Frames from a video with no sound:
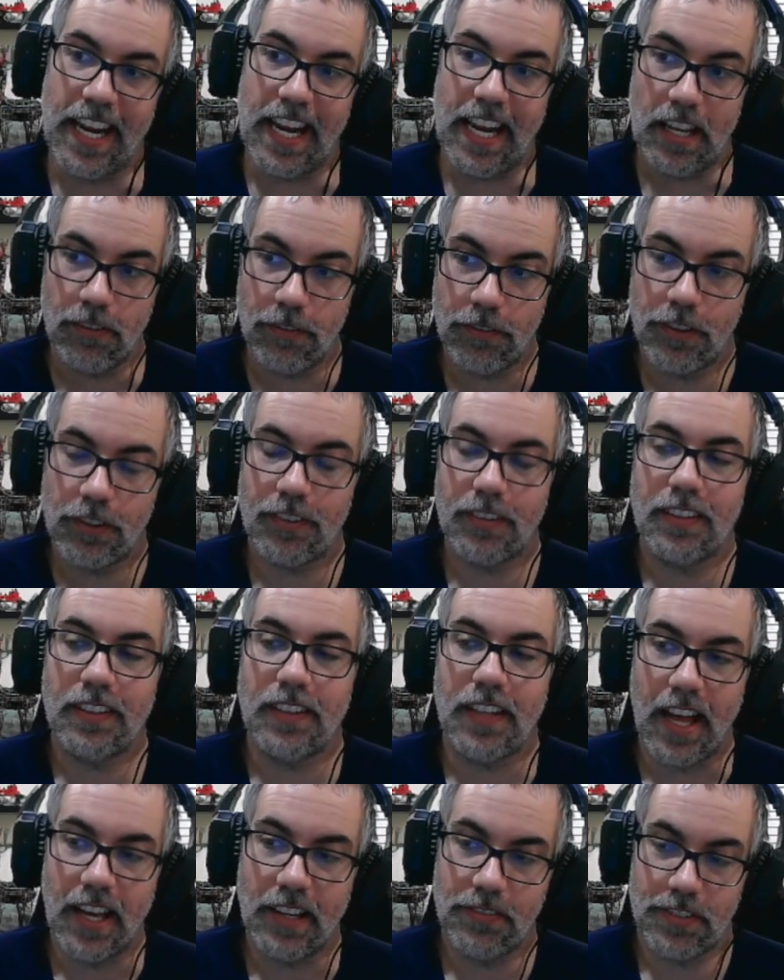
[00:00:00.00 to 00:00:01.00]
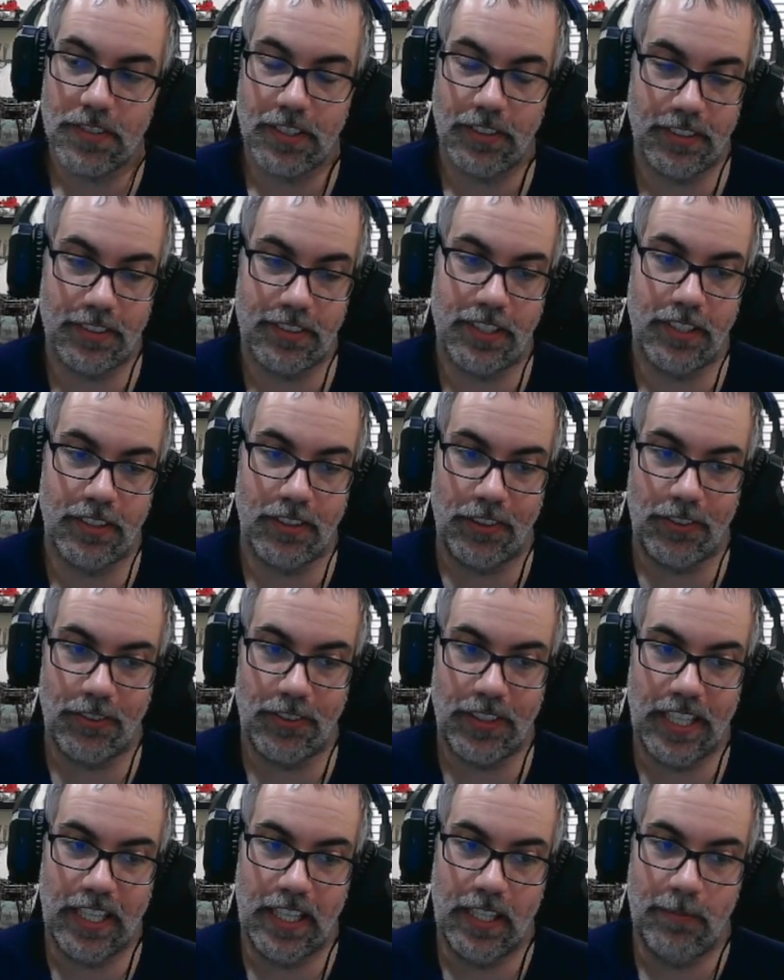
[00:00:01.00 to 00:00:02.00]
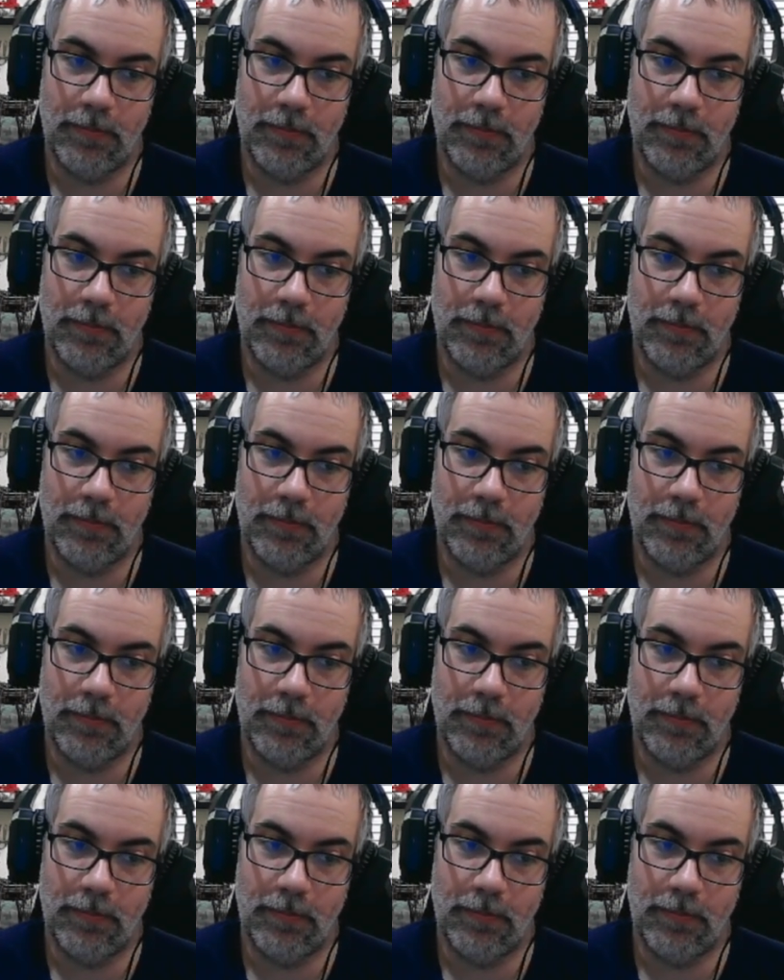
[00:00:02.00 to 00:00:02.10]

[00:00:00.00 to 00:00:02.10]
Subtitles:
if they're alive still at tier 3,